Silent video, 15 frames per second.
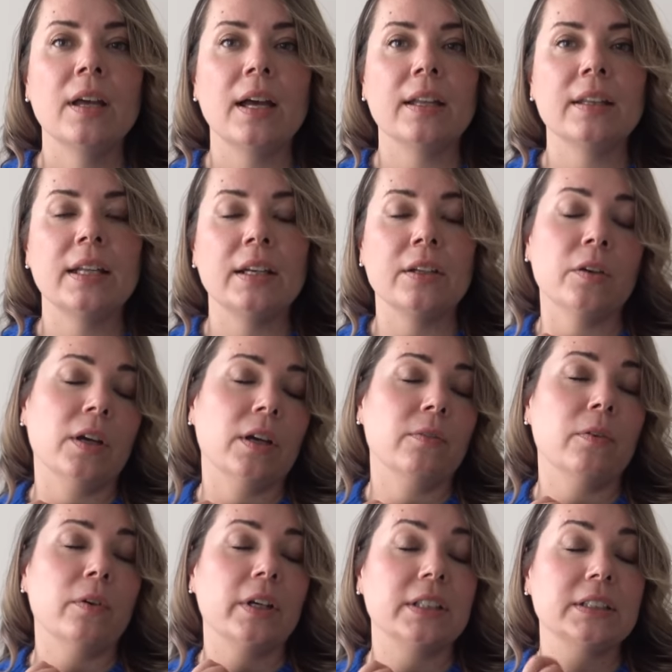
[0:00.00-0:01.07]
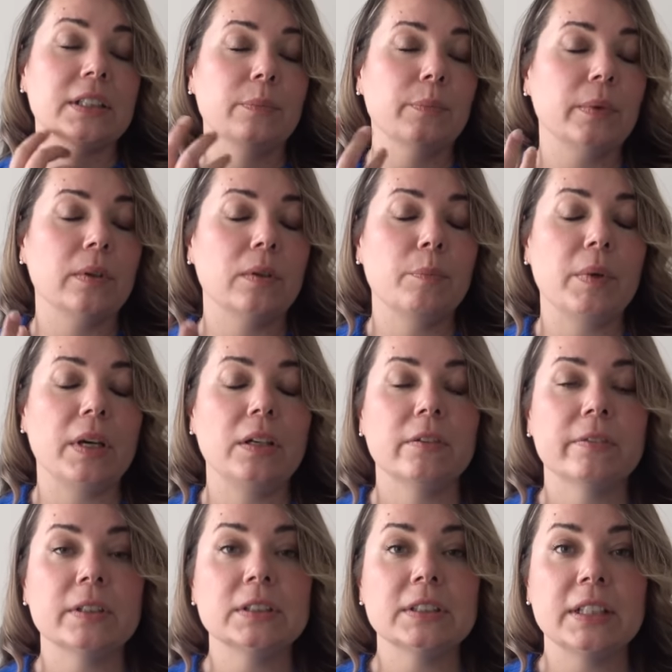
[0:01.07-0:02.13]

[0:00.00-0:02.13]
and then you can, for example, bind off the